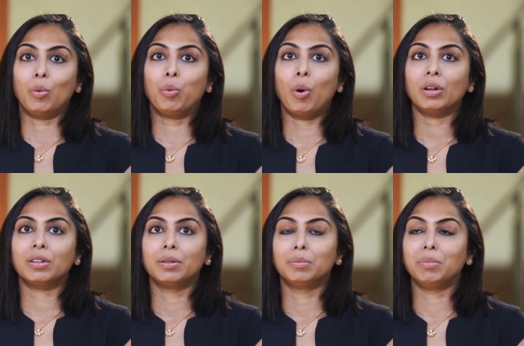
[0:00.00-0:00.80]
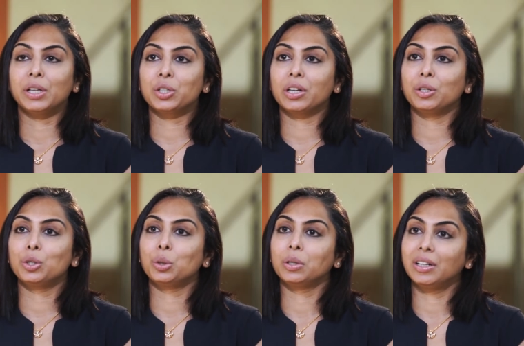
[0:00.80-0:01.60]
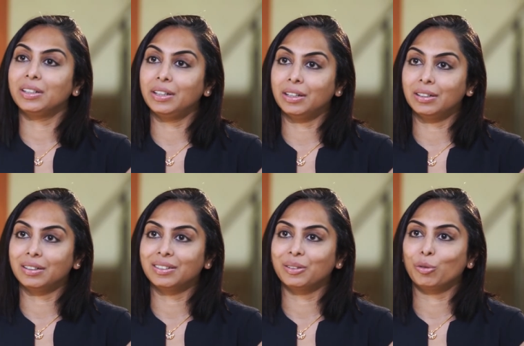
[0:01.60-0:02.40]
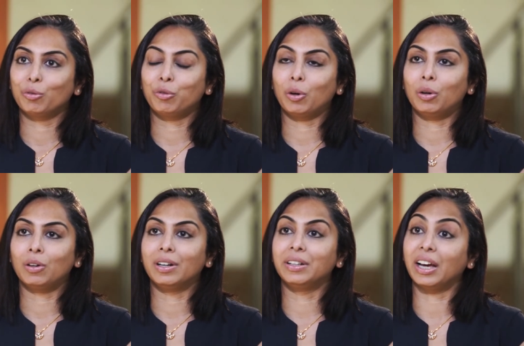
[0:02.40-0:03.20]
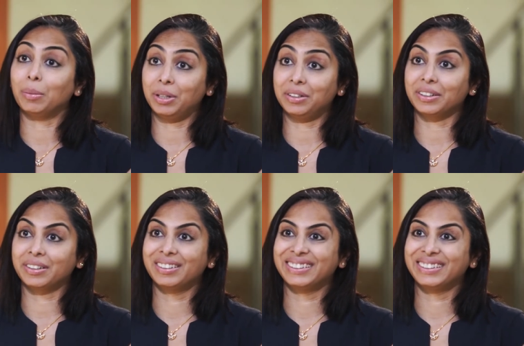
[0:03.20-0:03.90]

What measuring sugar did for a diabetic